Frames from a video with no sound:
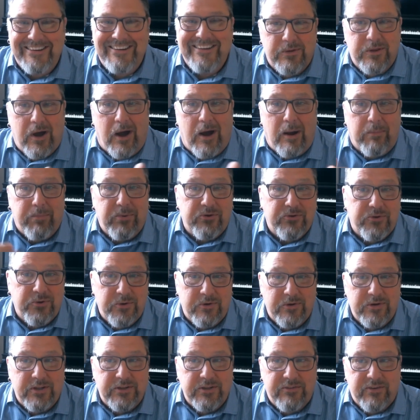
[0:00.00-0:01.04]
The
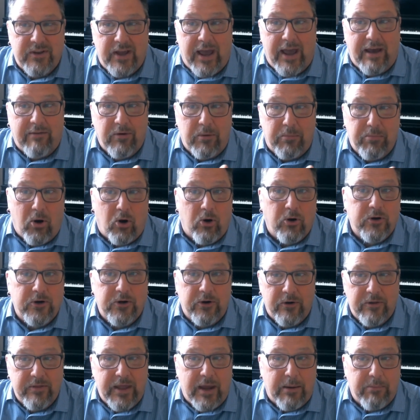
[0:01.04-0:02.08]
opportunity to have a
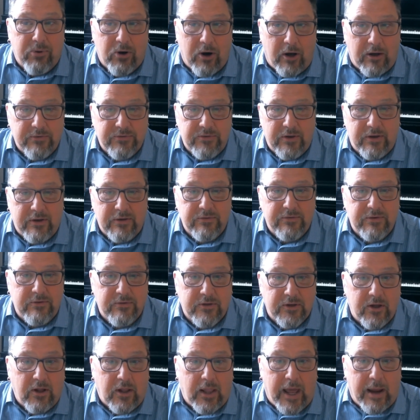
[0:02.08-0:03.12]
partner in that process and
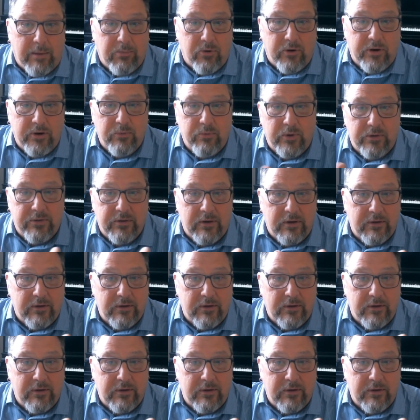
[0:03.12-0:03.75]
to collaborate with